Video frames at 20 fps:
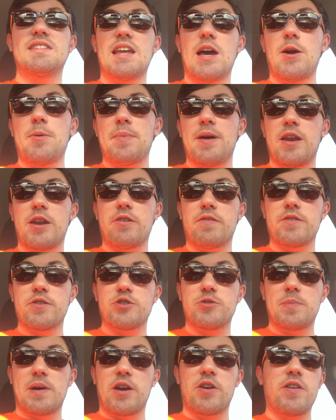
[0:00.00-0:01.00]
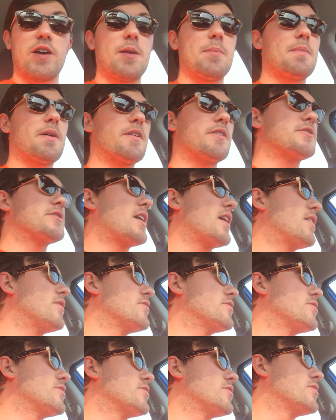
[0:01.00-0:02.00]
Now I'm heading over to my grandmother's
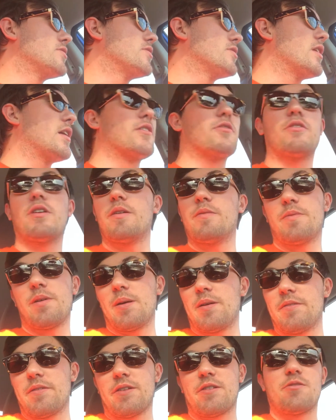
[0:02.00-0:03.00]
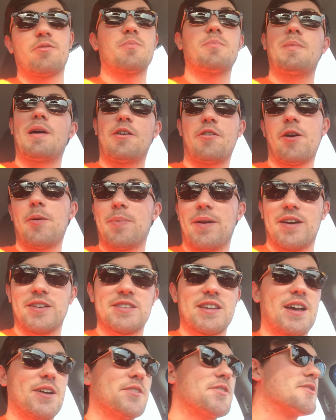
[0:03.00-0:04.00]
house and grandfa- my
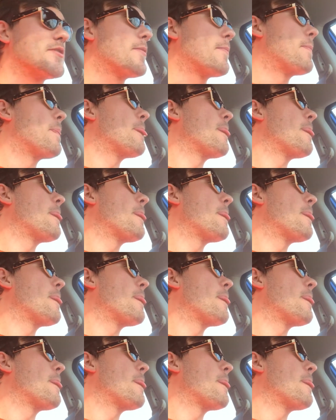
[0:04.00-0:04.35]
grandparents' house.